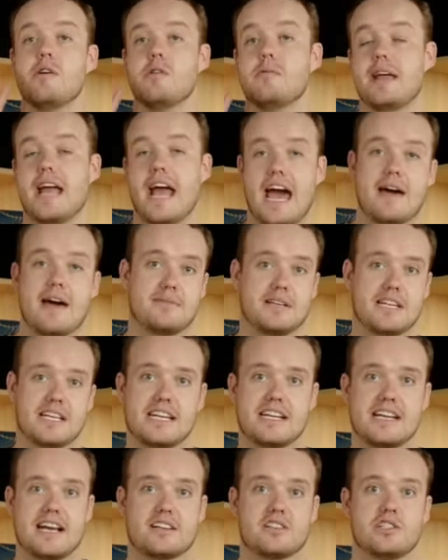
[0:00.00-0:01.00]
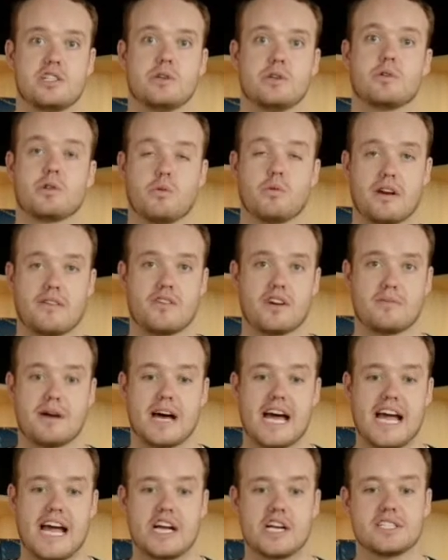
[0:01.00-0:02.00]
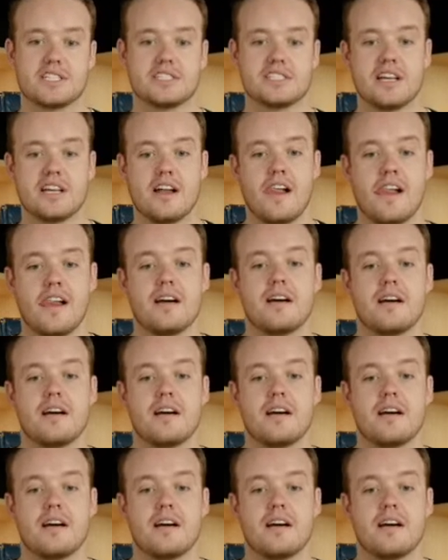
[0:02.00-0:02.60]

We'd be happy to connect you with one of our buyers.